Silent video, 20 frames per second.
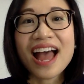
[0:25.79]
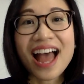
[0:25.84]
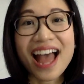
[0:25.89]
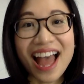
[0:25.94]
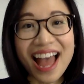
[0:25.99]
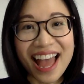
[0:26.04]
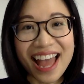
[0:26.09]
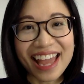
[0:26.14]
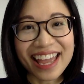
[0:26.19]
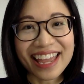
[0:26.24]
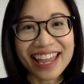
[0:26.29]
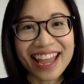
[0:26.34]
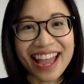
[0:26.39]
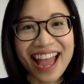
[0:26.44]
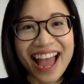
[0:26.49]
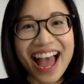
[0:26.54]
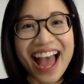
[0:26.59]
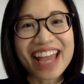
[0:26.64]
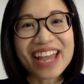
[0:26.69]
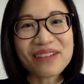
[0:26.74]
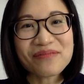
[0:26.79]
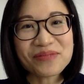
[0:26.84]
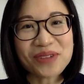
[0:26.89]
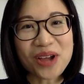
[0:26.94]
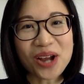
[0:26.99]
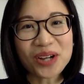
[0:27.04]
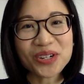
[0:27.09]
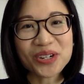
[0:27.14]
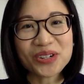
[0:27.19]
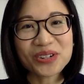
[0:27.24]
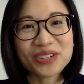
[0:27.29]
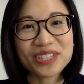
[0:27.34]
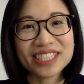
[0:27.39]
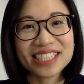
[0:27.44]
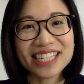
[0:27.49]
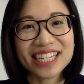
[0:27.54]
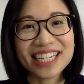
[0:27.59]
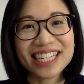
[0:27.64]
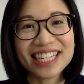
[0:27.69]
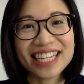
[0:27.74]
Hi, I am Dr.
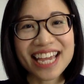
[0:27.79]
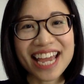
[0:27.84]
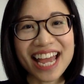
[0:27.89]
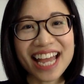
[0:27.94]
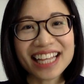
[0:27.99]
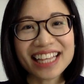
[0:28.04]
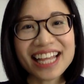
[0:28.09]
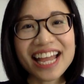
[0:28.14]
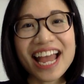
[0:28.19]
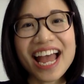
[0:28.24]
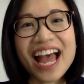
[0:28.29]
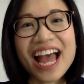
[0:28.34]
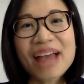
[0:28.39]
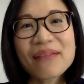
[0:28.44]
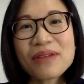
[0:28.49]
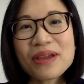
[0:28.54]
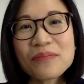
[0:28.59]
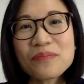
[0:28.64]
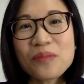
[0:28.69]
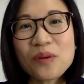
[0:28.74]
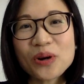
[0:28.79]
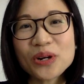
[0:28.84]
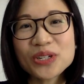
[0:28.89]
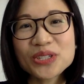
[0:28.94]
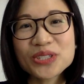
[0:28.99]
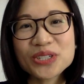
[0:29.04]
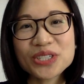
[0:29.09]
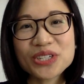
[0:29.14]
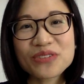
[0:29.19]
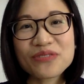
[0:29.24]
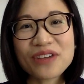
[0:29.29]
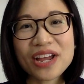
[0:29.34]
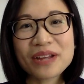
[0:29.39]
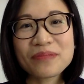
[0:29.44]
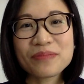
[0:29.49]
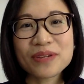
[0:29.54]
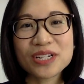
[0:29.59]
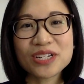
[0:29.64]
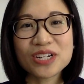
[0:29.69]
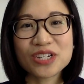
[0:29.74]
Kristine Kiat. I'm a board-certified
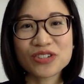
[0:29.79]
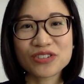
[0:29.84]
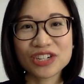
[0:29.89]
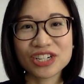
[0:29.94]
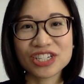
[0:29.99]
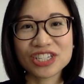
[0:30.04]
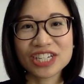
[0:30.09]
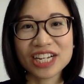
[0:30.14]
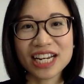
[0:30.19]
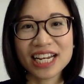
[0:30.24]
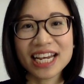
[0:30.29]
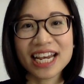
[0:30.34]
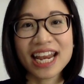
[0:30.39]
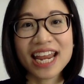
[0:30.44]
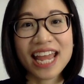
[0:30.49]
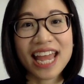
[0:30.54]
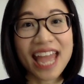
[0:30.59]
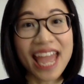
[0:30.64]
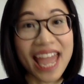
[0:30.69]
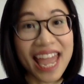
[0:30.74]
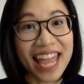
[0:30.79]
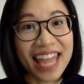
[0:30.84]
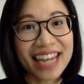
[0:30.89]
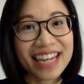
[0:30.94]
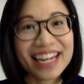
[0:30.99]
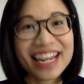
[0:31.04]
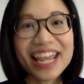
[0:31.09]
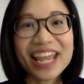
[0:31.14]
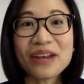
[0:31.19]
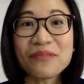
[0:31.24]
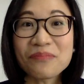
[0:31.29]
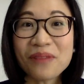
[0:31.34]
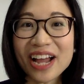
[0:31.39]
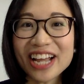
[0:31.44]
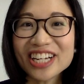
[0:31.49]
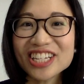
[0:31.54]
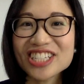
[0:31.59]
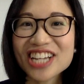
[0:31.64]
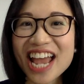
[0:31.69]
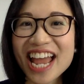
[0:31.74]
pediatrician. And in my
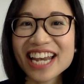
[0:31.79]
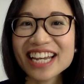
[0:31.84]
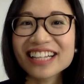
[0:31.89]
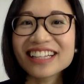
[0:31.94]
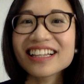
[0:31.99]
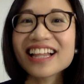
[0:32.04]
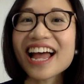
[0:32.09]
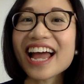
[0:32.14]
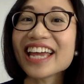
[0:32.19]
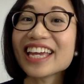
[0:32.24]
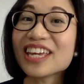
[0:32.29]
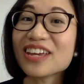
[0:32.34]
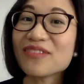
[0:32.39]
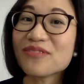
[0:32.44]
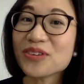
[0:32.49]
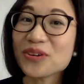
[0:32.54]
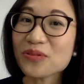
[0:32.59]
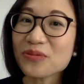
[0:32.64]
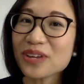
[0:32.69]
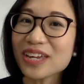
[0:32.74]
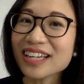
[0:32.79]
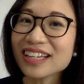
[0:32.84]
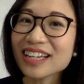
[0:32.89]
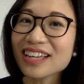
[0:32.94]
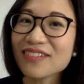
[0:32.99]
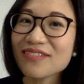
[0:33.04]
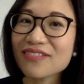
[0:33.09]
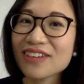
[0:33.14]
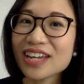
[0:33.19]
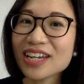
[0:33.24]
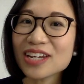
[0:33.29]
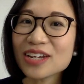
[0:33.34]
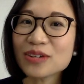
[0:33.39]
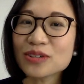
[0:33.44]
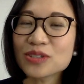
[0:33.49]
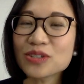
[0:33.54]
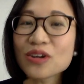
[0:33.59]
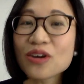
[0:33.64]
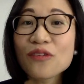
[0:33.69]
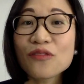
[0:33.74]
channel, I give you weekly
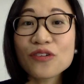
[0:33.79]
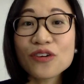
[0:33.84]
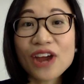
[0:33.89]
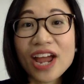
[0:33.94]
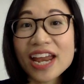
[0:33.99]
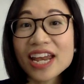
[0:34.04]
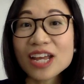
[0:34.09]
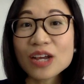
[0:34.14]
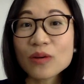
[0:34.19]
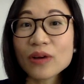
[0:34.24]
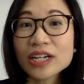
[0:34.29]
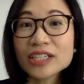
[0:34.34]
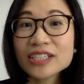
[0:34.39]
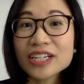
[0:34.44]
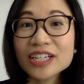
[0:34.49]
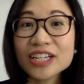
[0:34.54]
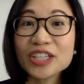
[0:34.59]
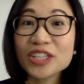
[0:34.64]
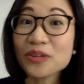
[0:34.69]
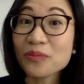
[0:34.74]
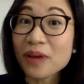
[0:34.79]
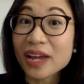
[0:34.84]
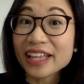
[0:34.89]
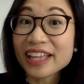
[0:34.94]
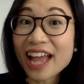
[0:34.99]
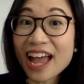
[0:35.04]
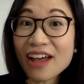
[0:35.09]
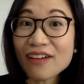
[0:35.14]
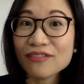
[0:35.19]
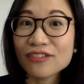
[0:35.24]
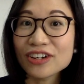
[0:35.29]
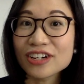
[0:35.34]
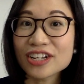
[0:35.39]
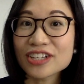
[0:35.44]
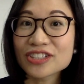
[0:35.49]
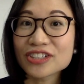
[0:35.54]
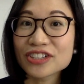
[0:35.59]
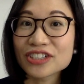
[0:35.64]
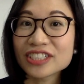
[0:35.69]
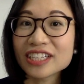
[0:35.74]
videos for any question that you might have on a
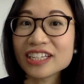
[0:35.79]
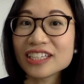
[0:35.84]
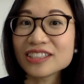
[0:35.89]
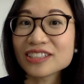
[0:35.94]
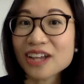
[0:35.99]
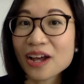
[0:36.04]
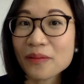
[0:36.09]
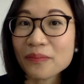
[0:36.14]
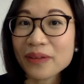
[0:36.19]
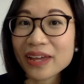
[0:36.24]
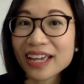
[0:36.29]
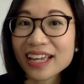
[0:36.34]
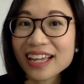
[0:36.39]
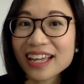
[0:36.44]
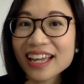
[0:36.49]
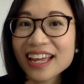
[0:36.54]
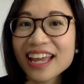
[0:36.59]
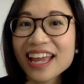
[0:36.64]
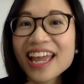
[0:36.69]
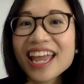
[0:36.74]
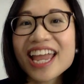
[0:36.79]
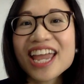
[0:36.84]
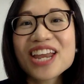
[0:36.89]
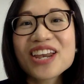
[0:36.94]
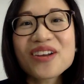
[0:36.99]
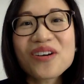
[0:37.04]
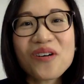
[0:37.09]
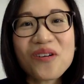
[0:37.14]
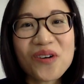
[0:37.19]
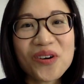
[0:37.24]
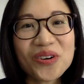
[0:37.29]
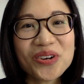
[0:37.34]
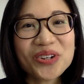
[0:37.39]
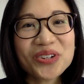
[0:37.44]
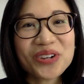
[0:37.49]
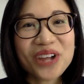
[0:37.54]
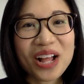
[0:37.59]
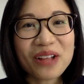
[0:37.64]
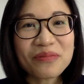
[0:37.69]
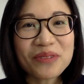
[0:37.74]
certain topic in order
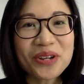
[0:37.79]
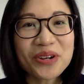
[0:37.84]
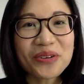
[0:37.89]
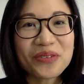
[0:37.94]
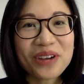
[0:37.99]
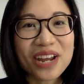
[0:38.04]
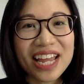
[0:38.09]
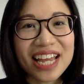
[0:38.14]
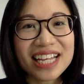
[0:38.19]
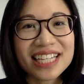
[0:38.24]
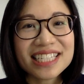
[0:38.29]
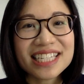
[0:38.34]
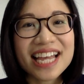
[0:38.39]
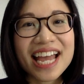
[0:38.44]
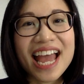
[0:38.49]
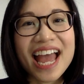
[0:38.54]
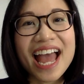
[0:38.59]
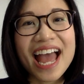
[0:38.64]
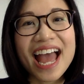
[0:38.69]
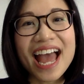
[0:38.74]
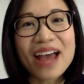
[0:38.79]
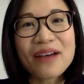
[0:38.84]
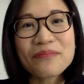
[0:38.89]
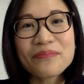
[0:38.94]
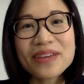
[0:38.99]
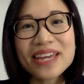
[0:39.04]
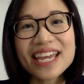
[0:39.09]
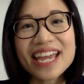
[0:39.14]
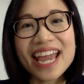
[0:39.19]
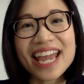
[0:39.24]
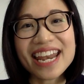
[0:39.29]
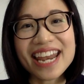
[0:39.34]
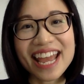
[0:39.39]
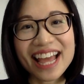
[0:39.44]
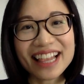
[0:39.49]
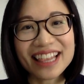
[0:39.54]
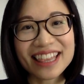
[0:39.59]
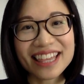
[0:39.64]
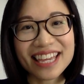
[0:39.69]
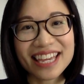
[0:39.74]
to help you raise happy and
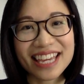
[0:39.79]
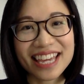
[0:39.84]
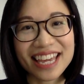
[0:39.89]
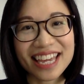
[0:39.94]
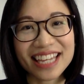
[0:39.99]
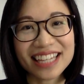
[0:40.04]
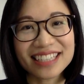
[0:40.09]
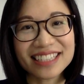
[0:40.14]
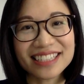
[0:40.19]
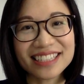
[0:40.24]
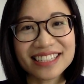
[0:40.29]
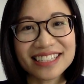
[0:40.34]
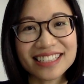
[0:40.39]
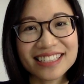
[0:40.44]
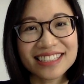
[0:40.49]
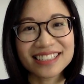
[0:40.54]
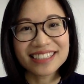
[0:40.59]
healthy kids.